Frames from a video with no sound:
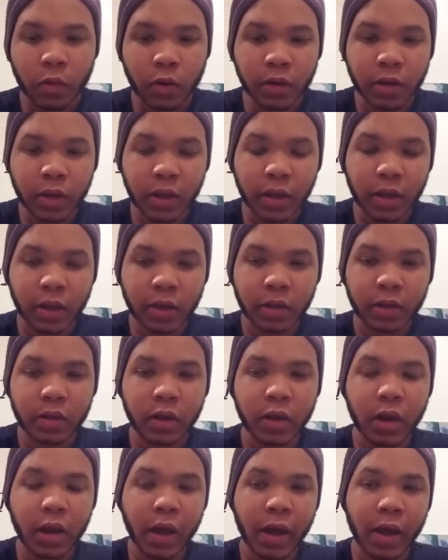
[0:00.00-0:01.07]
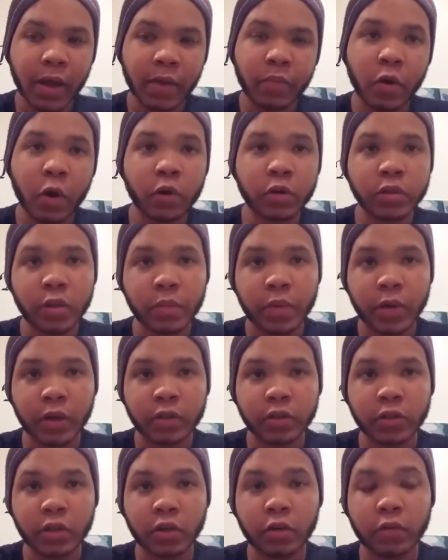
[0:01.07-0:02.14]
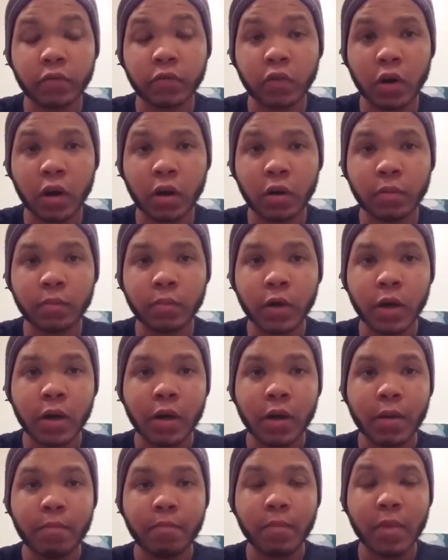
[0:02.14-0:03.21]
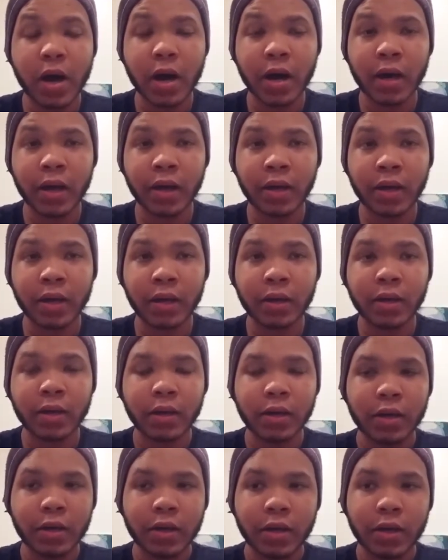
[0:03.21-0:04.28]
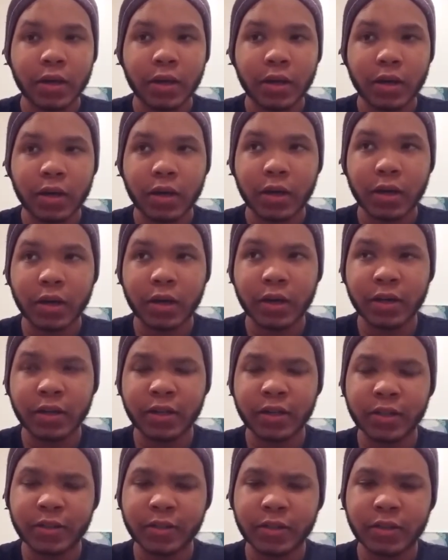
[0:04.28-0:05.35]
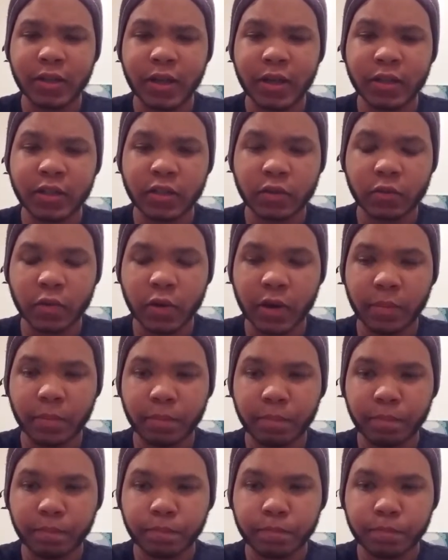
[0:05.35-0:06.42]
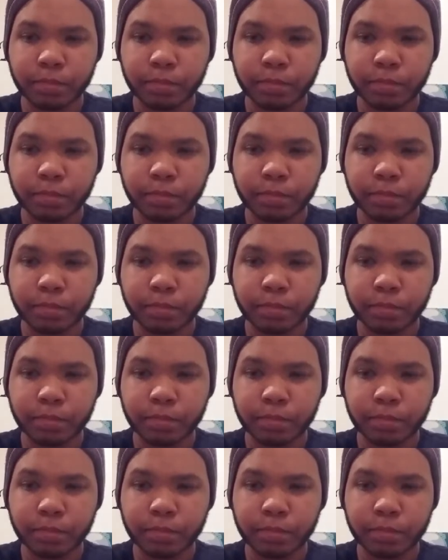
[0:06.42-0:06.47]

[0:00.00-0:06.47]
One day I post a picture from my Instagram.